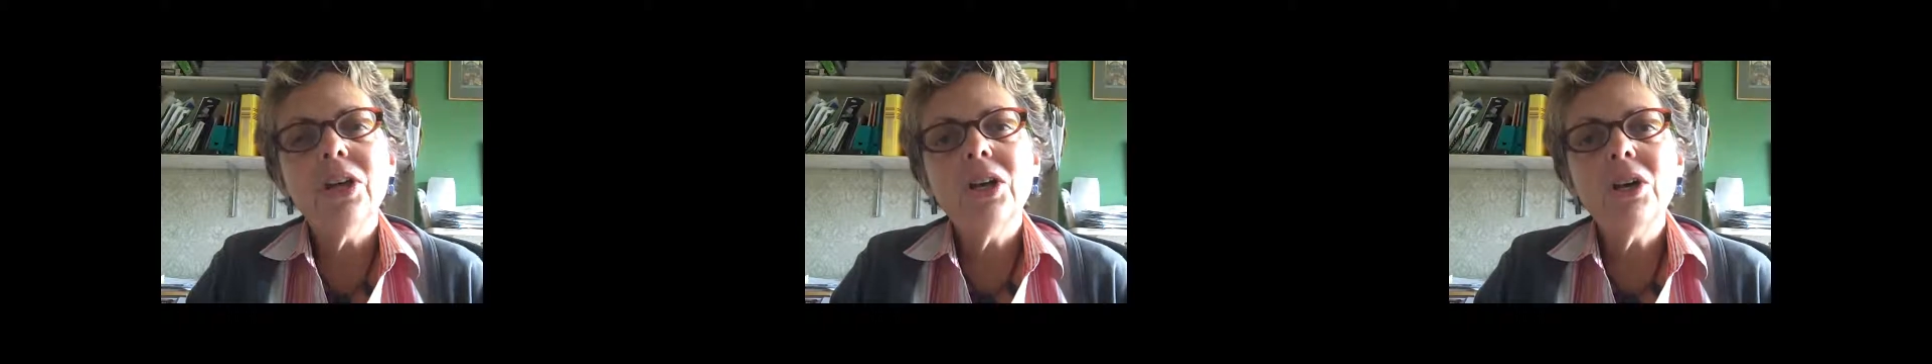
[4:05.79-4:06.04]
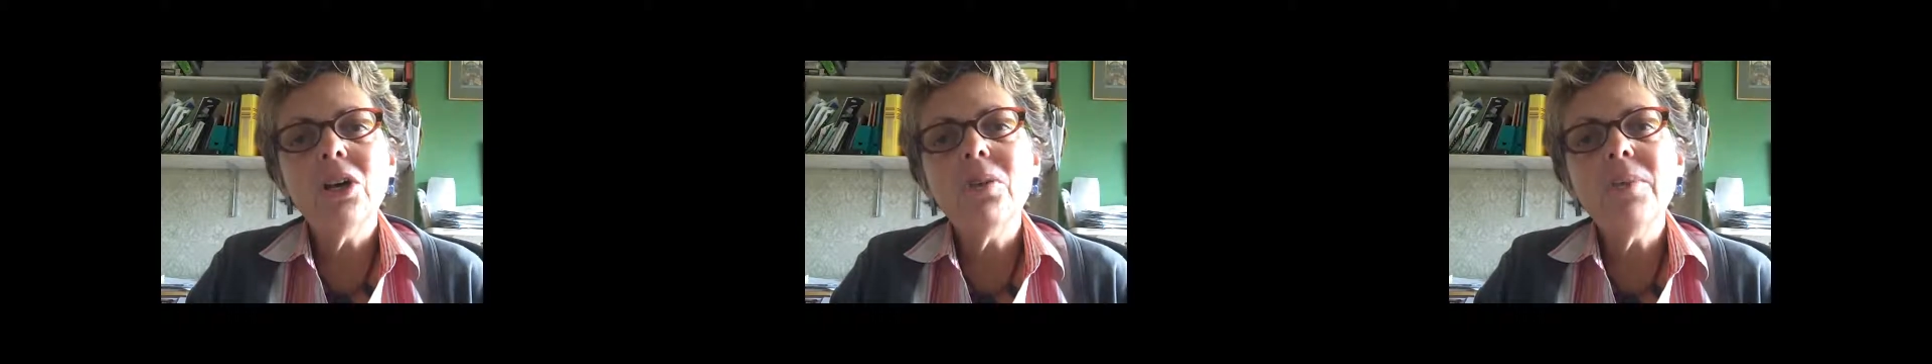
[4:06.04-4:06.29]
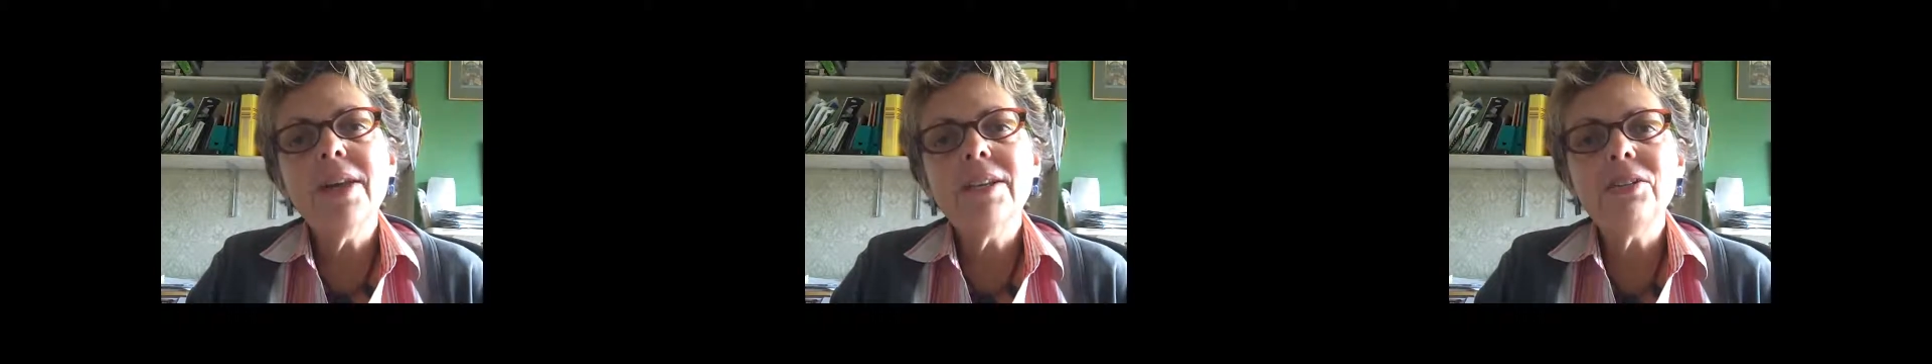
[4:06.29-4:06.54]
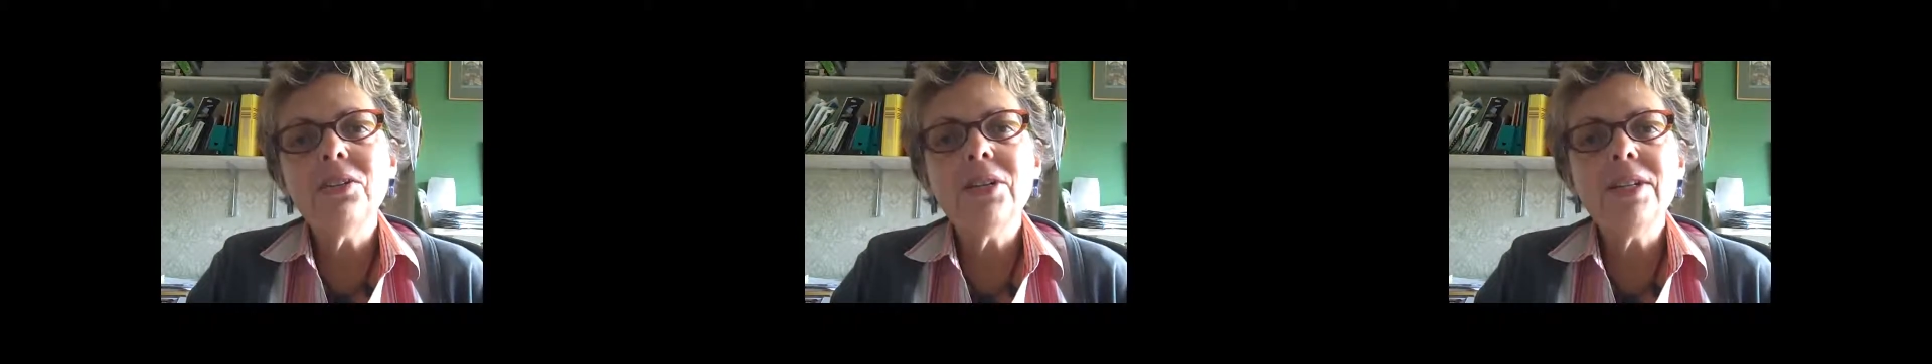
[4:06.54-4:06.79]

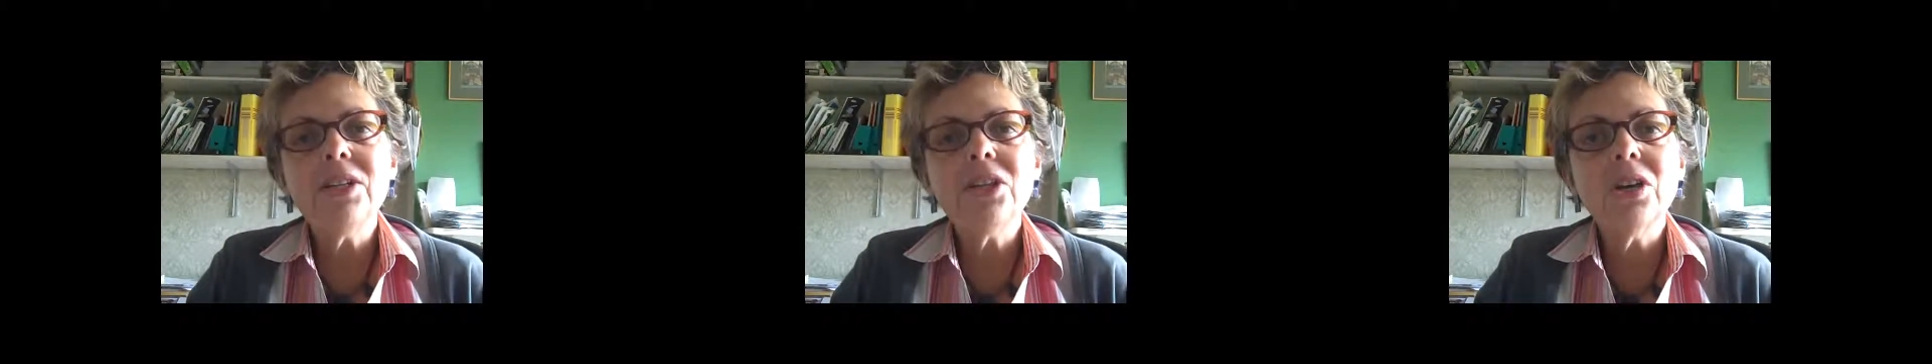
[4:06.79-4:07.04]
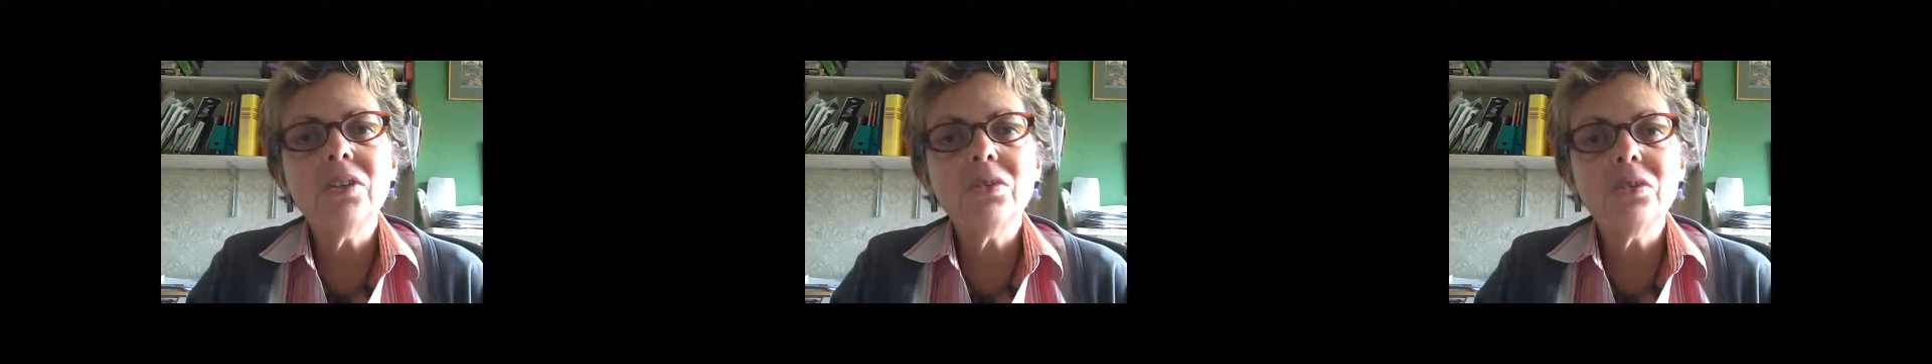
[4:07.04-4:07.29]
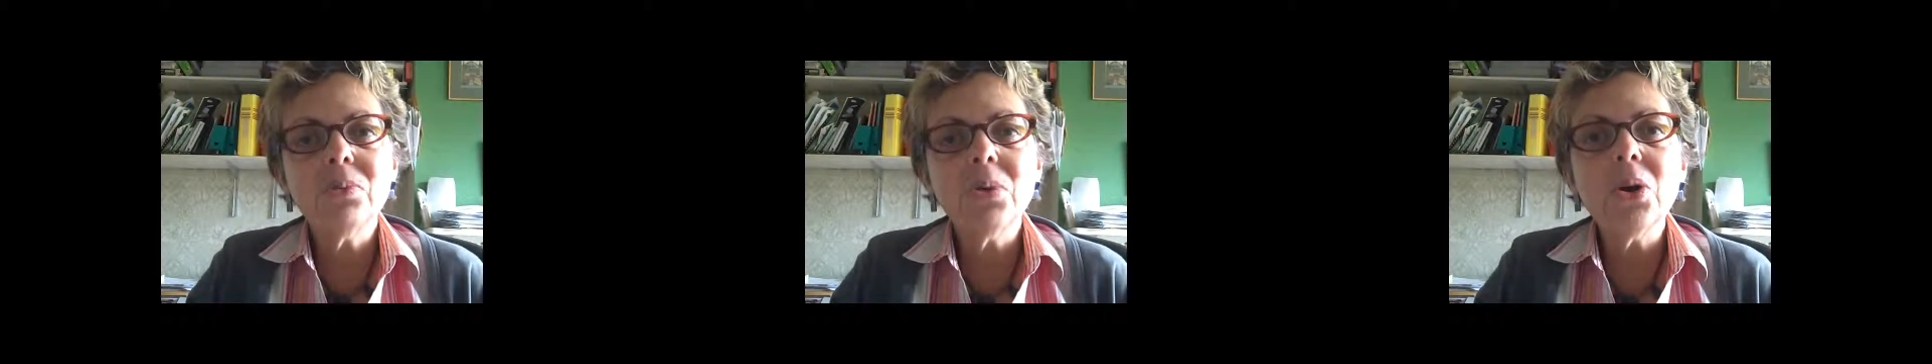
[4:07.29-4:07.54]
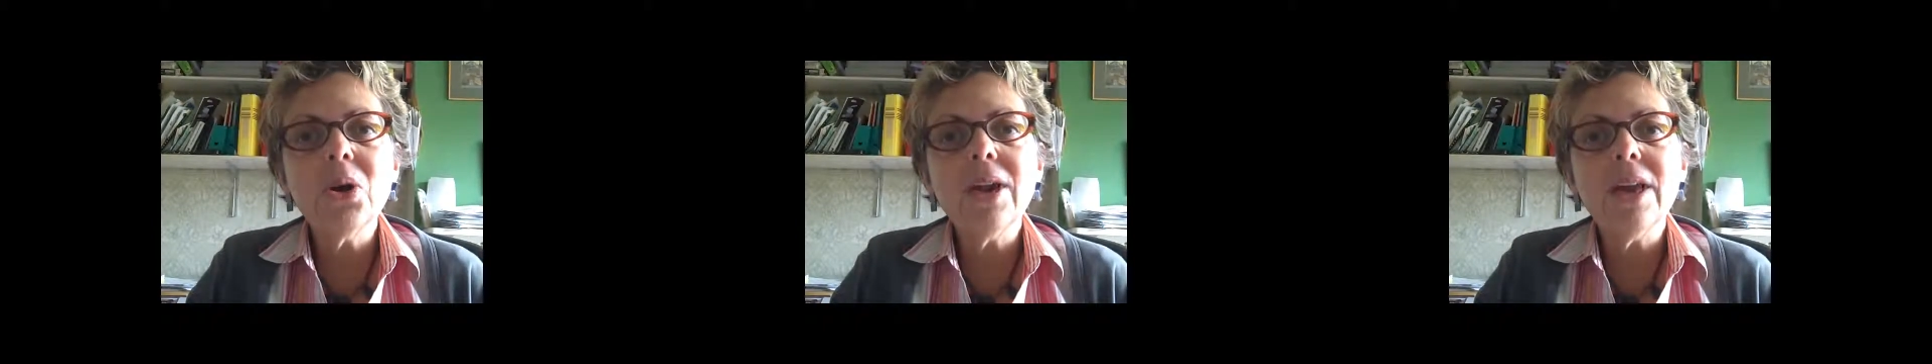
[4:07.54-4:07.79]
comment on each other's
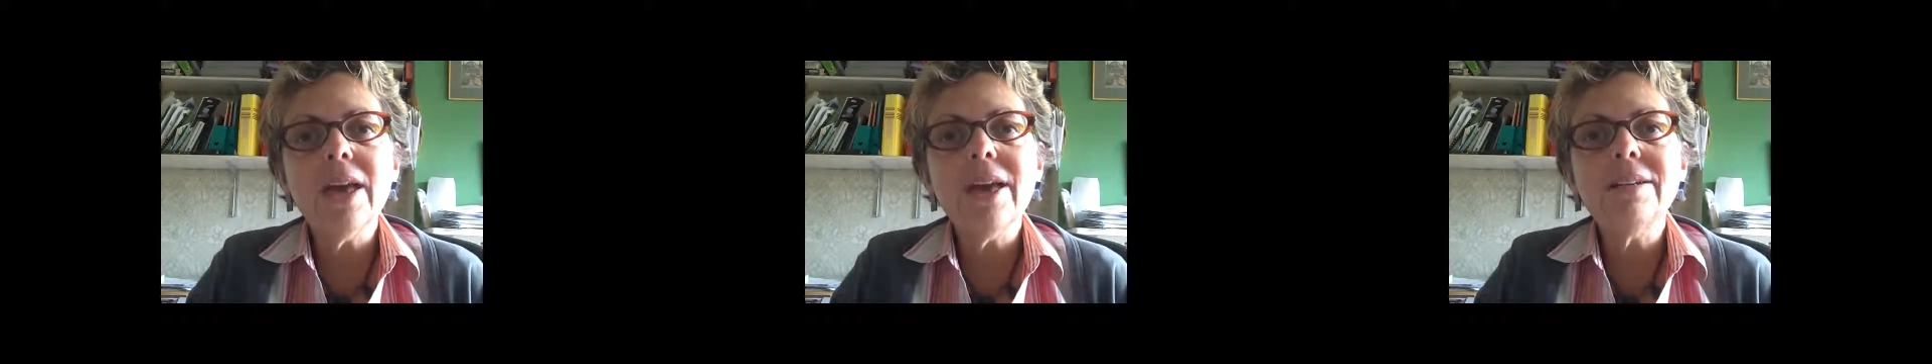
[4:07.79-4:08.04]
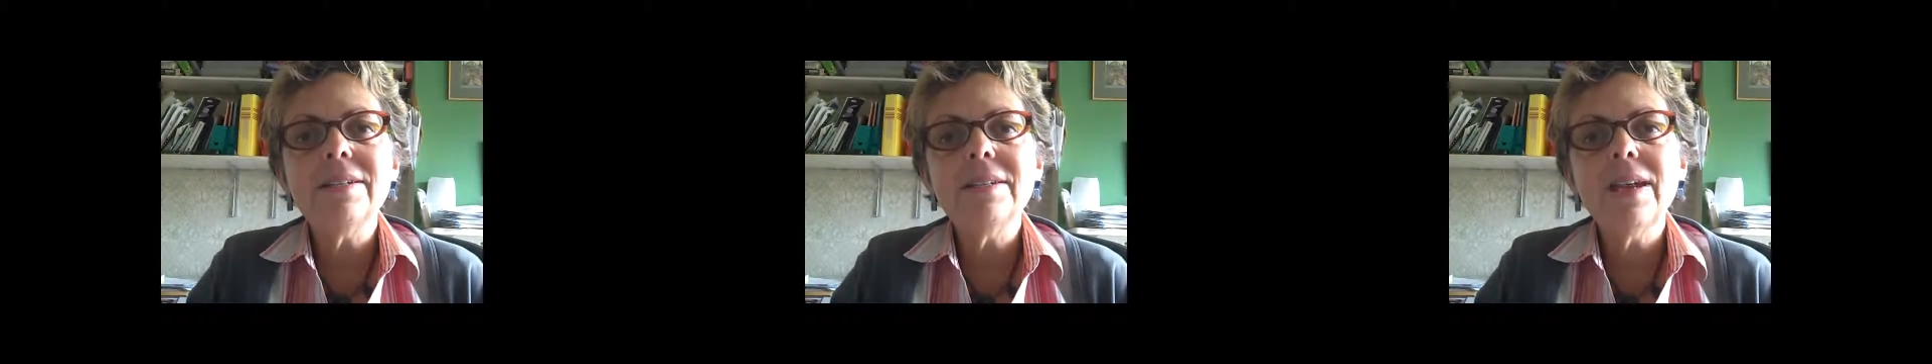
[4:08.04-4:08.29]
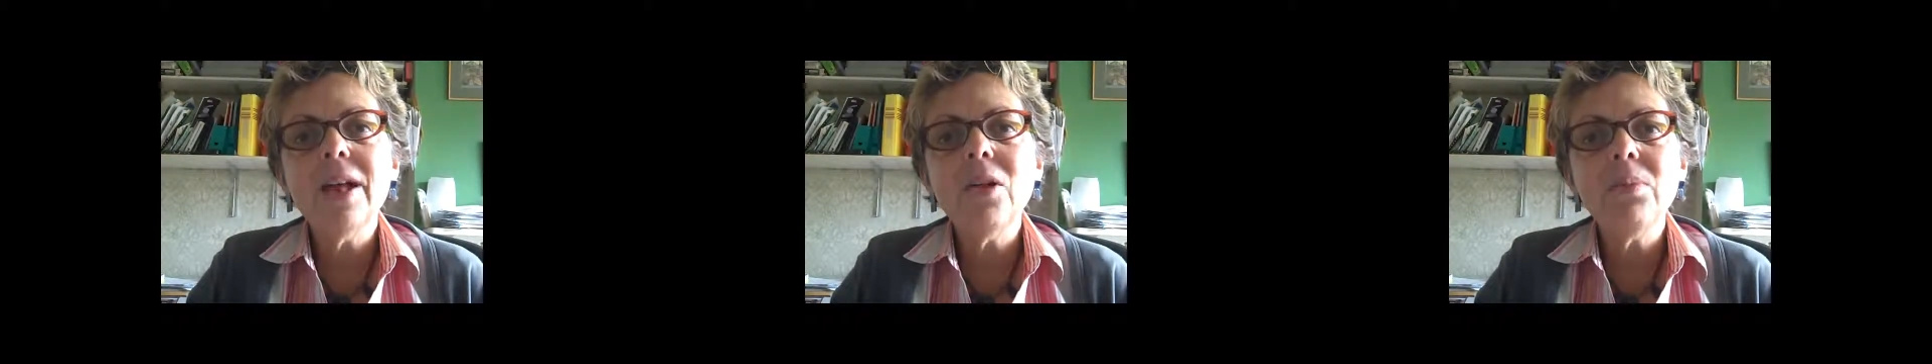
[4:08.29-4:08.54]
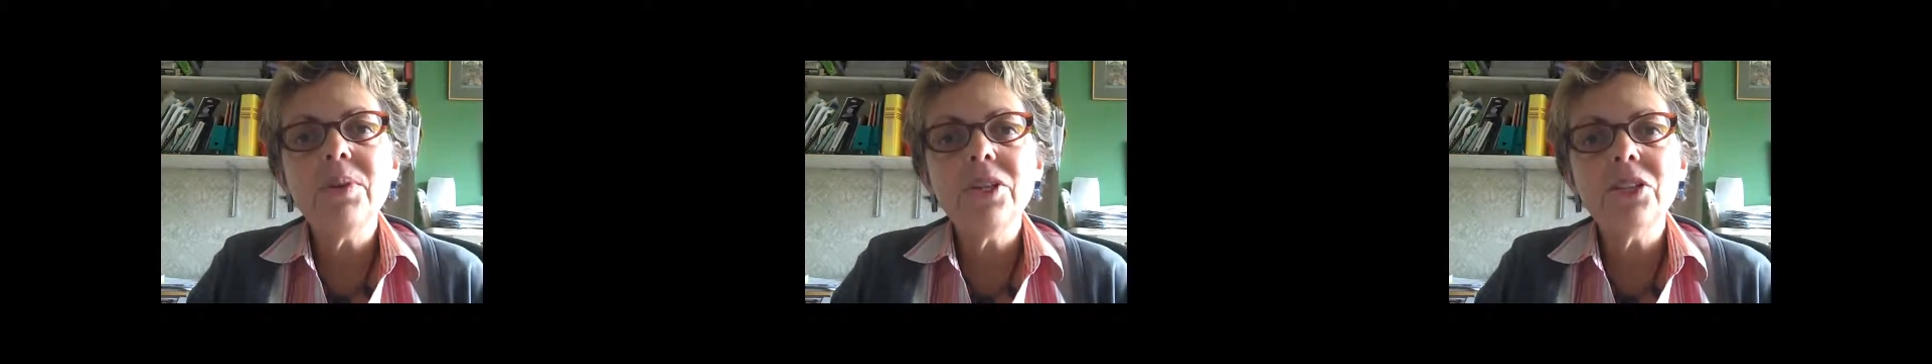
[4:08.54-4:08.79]
work and
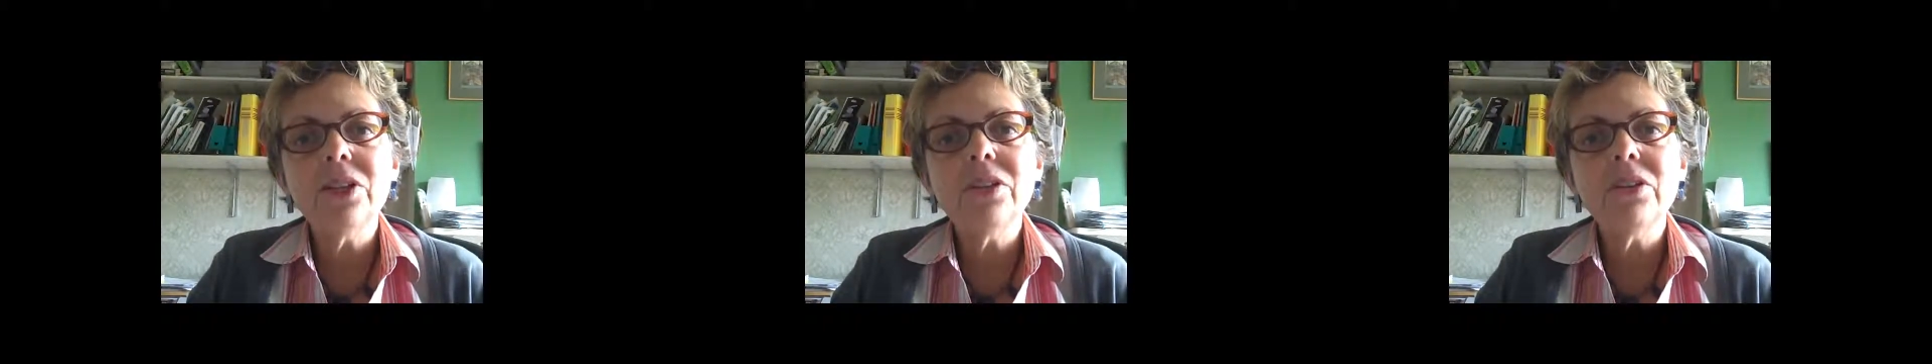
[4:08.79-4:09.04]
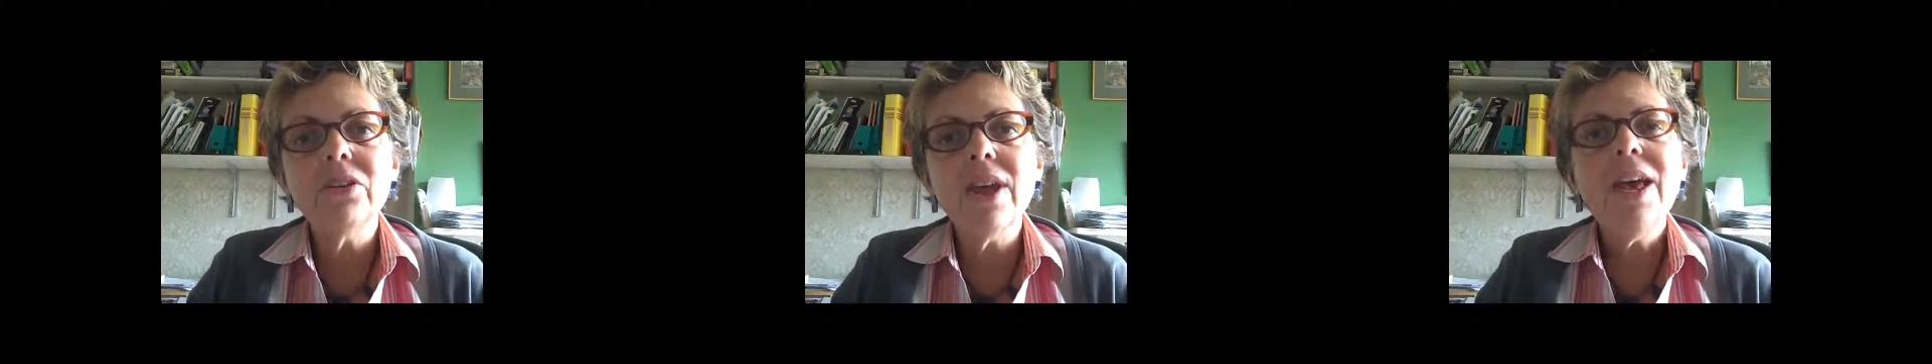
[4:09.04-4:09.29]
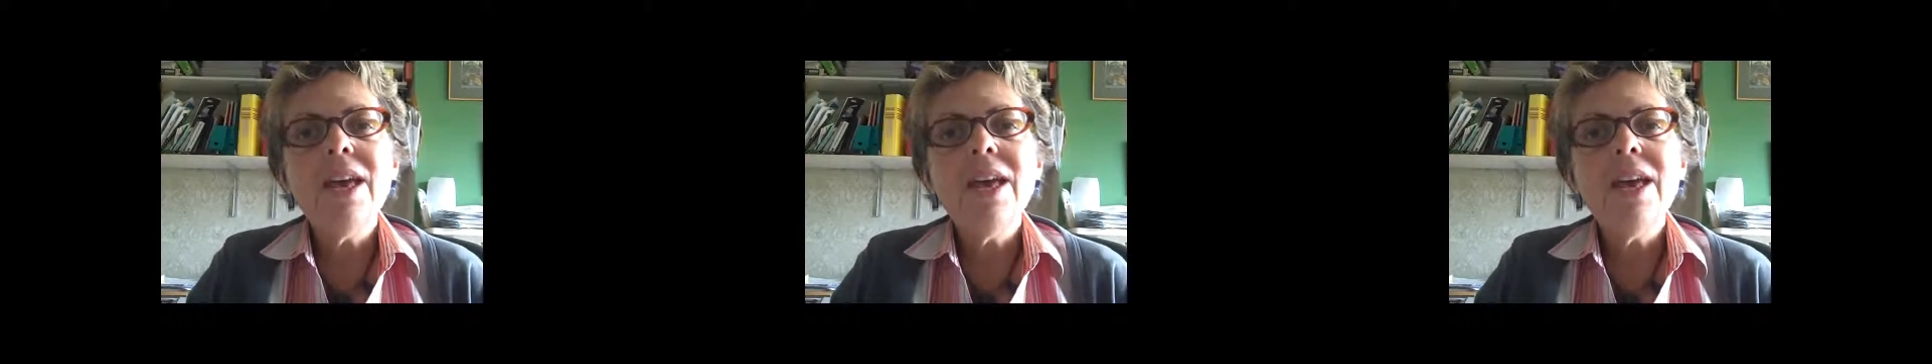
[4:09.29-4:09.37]
help each other